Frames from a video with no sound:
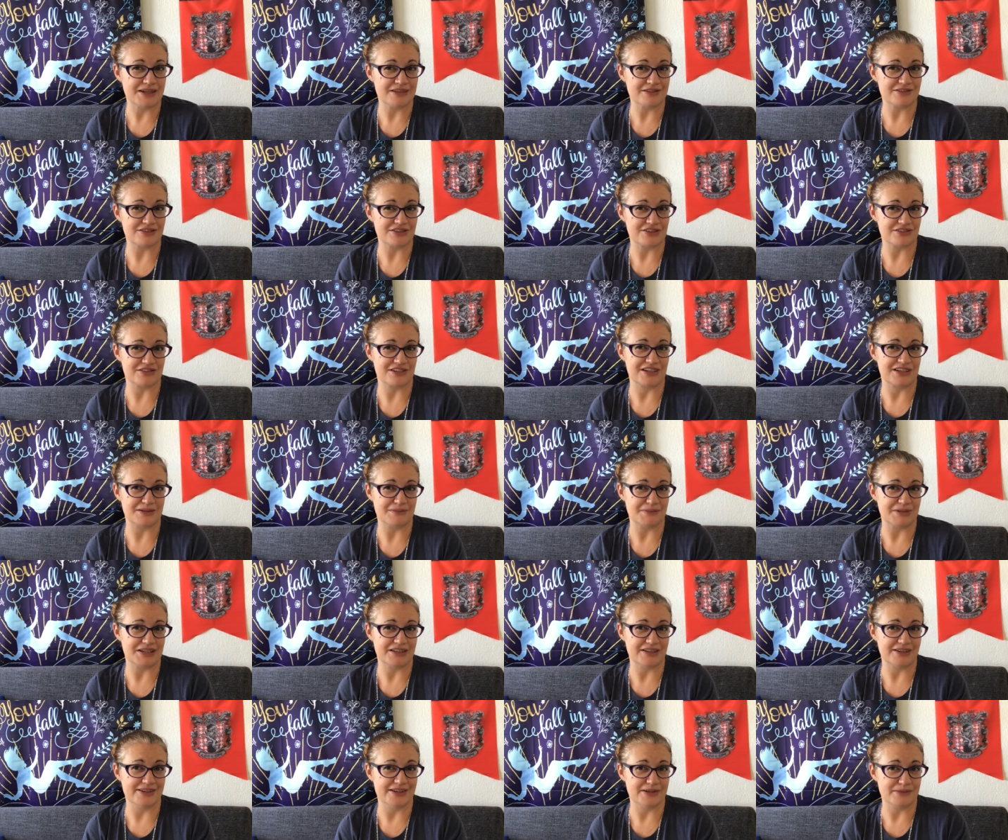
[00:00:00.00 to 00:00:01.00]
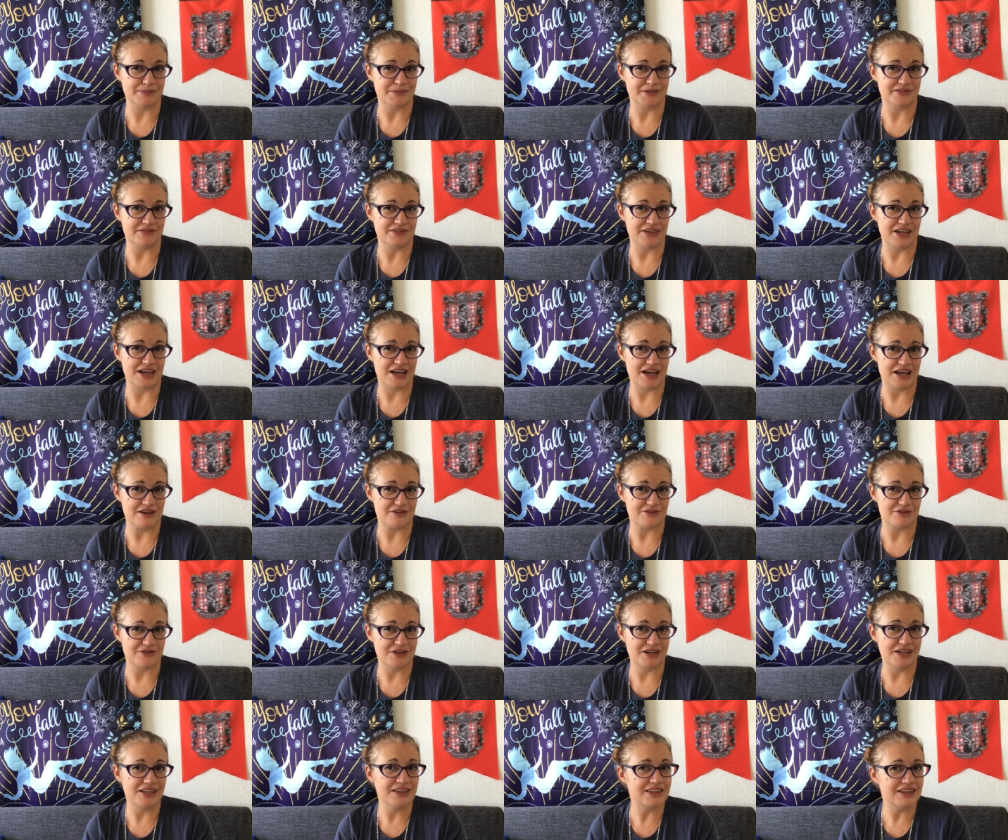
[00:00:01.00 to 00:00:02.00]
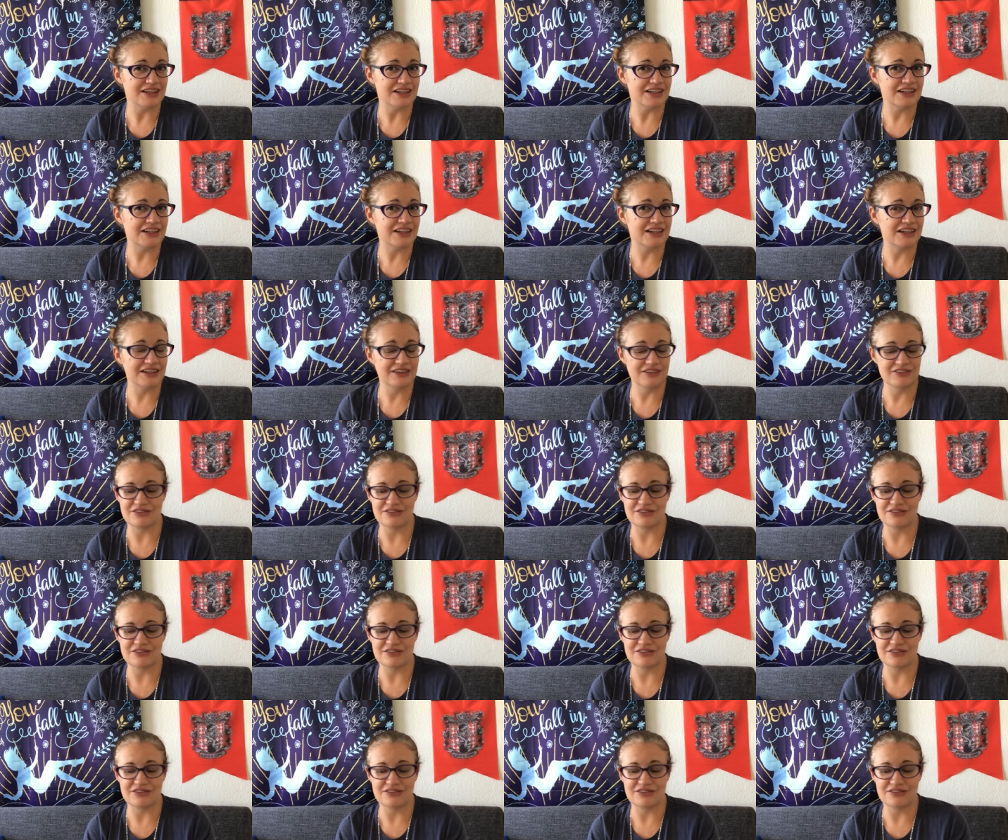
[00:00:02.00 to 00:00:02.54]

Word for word: It's just going to be a little bit of everything.